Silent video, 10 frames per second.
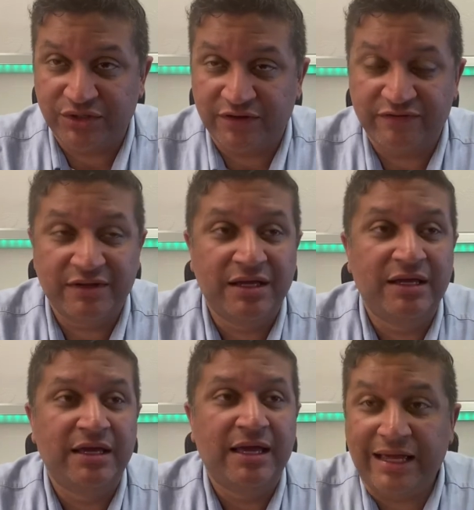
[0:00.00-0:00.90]
have.
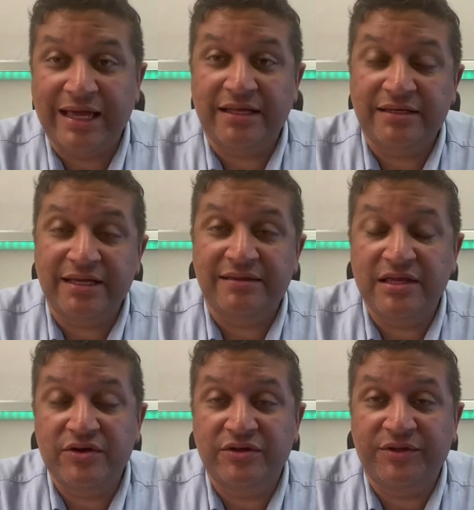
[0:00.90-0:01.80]
And I
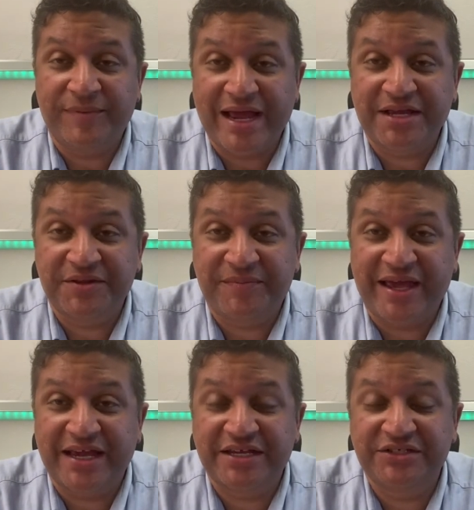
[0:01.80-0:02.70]
think on the back of the
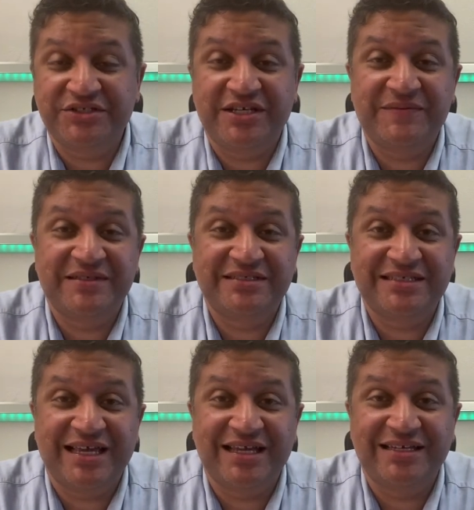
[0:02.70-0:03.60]
package, it even
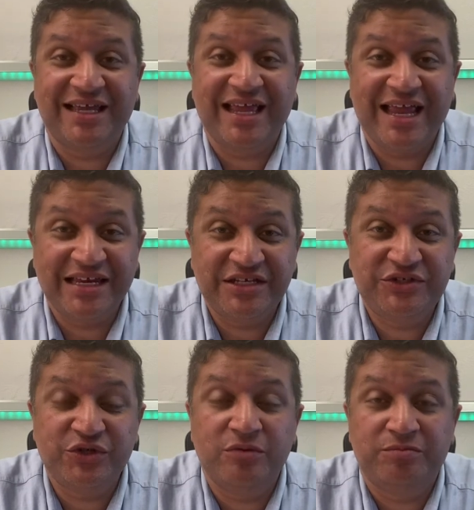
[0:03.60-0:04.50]
said
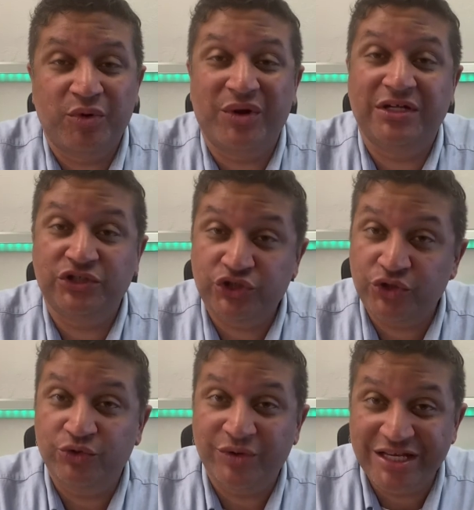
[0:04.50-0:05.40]

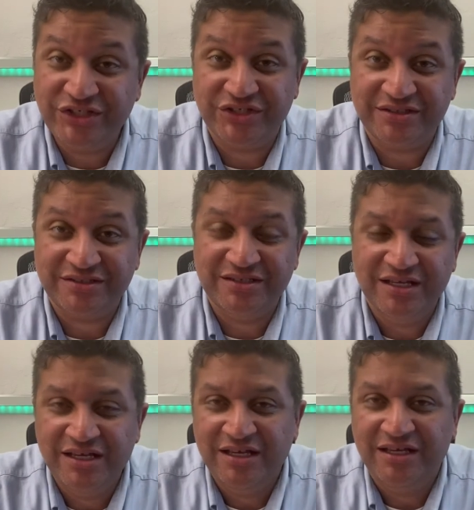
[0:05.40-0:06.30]
82.2 inches.
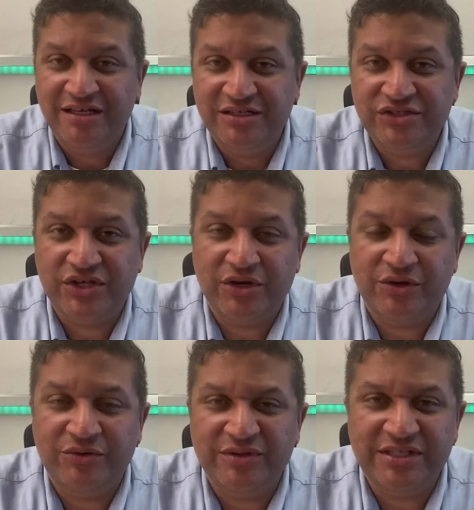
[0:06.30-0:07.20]

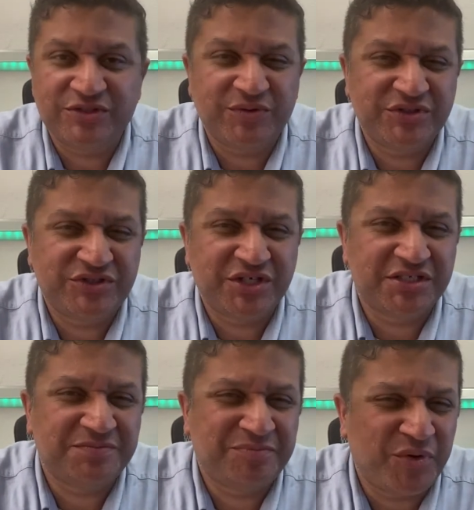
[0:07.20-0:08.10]
So this was
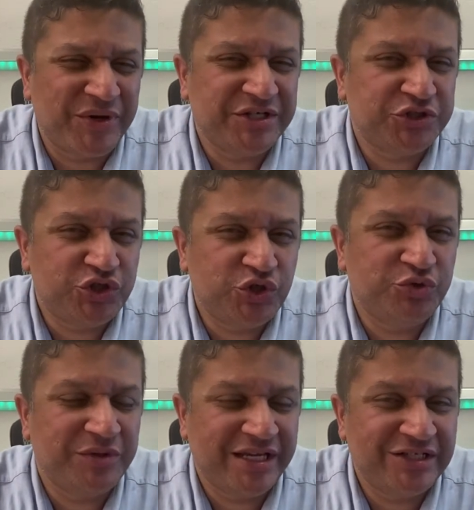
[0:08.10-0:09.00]
just
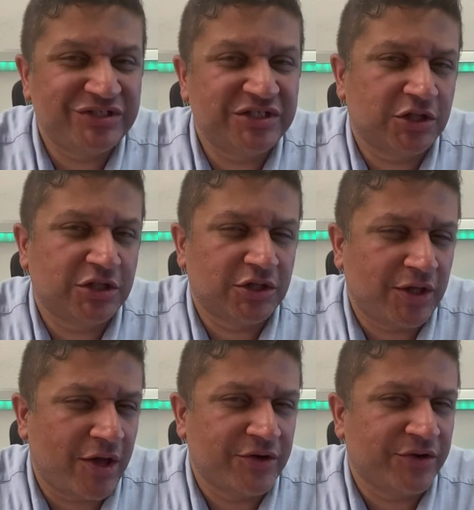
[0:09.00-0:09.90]
0.2 inches
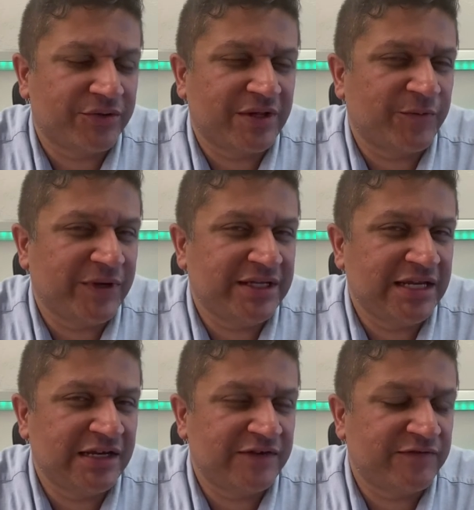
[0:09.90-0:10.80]
longer than we
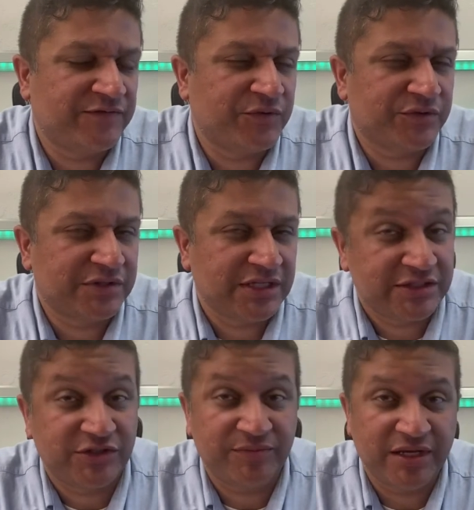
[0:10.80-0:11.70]
needed
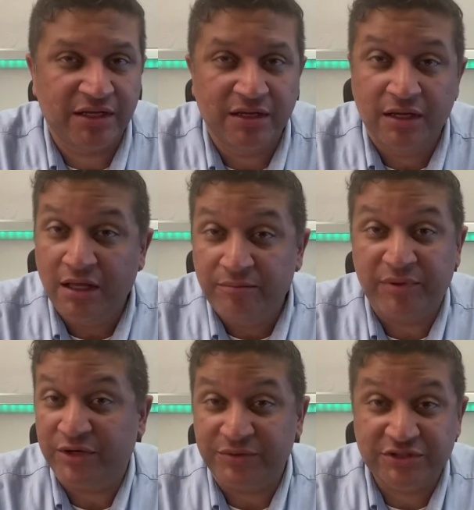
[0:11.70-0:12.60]
it to be,
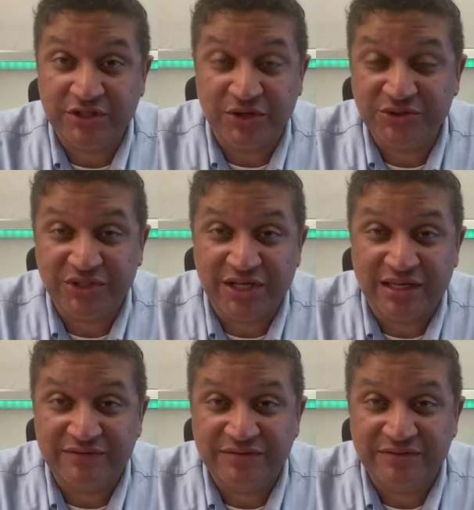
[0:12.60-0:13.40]
but it was close enough.